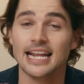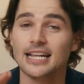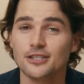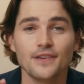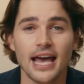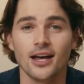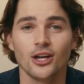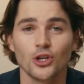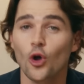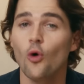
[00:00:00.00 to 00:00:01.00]
and as of
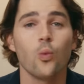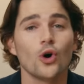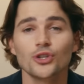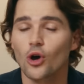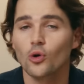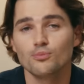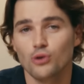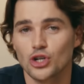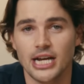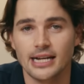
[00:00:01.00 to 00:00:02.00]
yet, not one golden
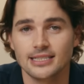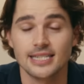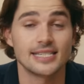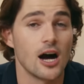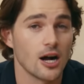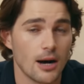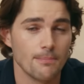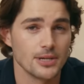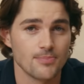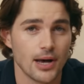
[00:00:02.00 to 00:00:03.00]
project to set our
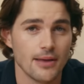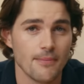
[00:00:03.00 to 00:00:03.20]
compass by.